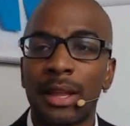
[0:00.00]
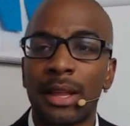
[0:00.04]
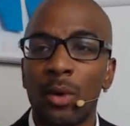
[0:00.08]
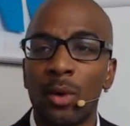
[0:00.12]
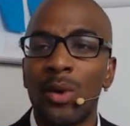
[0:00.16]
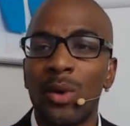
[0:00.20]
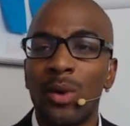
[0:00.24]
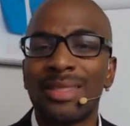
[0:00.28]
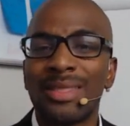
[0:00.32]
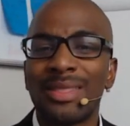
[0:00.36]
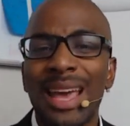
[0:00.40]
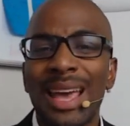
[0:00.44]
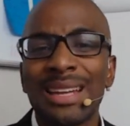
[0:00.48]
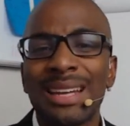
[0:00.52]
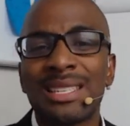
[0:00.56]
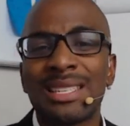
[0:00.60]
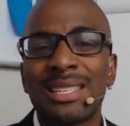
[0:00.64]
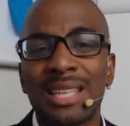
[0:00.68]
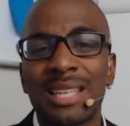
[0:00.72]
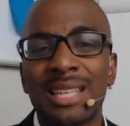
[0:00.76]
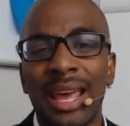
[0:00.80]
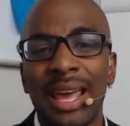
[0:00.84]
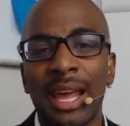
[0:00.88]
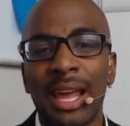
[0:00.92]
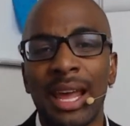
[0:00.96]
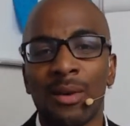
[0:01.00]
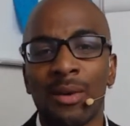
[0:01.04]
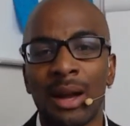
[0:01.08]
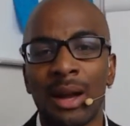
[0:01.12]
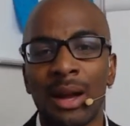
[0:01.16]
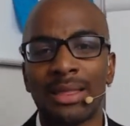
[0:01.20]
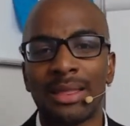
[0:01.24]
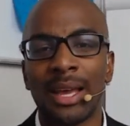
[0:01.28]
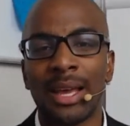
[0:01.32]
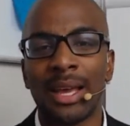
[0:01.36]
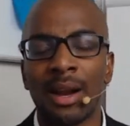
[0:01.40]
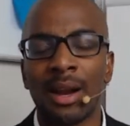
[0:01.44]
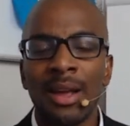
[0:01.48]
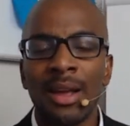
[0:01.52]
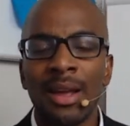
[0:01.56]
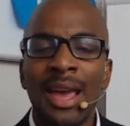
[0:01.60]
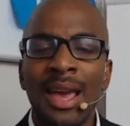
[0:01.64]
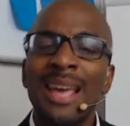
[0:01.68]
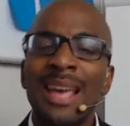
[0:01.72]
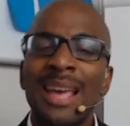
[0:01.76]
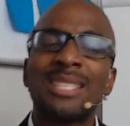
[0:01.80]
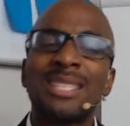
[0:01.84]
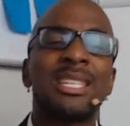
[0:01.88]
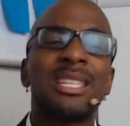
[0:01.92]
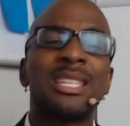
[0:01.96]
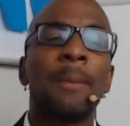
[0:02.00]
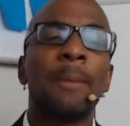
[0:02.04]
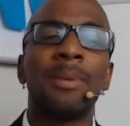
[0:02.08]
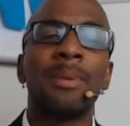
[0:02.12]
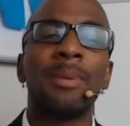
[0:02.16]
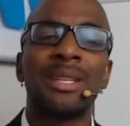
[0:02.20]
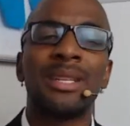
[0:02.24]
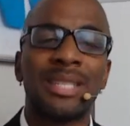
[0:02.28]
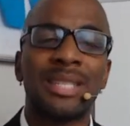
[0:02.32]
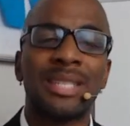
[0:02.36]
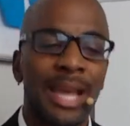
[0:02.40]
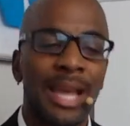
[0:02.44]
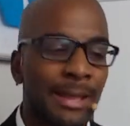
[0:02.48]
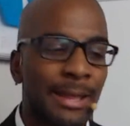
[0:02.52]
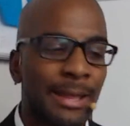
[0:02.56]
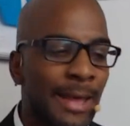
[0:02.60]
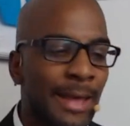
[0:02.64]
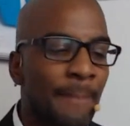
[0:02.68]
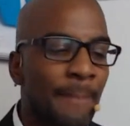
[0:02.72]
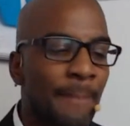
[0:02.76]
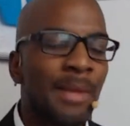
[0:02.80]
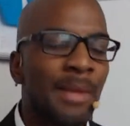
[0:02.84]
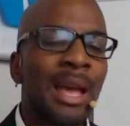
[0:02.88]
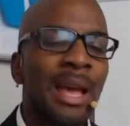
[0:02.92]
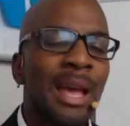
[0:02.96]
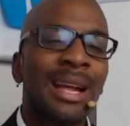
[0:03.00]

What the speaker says: And what that is saying right there is simply saying that